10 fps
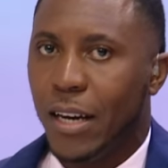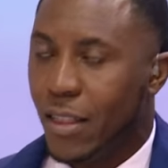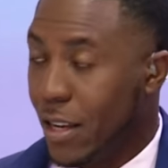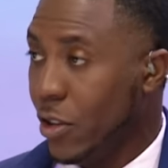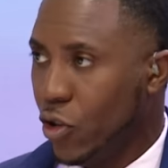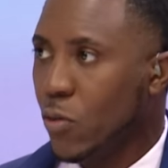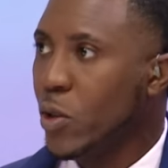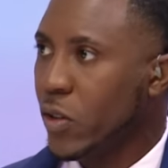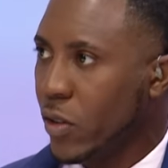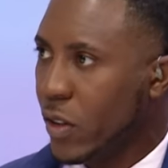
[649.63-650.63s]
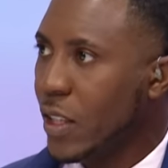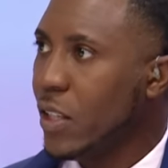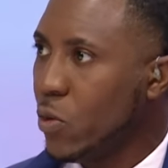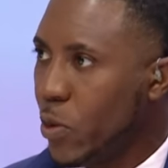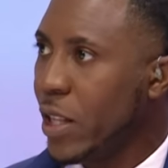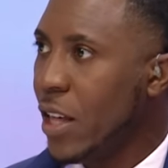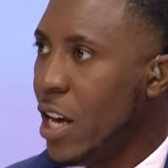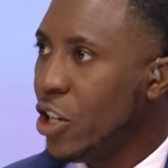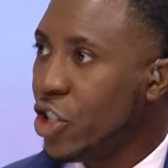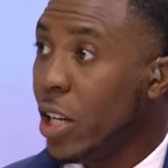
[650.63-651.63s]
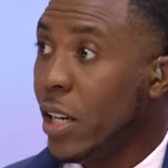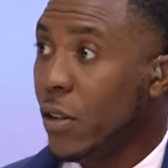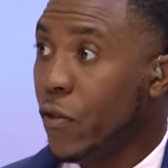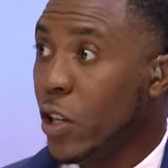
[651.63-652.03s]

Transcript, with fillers: I think, so much success with Shelly-Ann